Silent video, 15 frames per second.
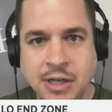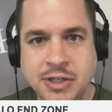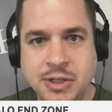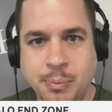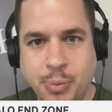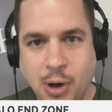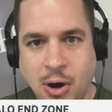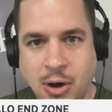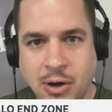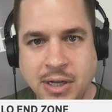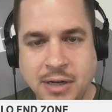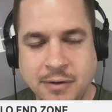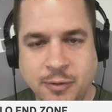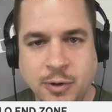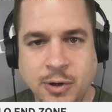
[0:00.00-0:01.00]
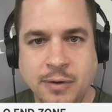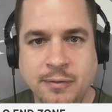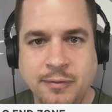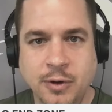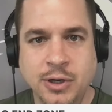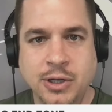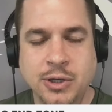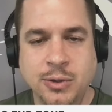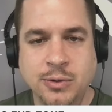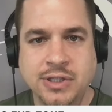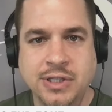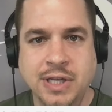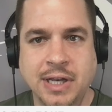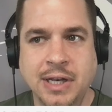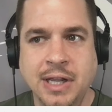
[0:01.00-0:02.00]
departed for
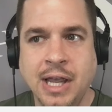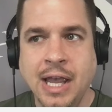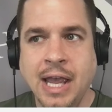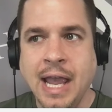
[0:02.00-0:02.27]
Houston.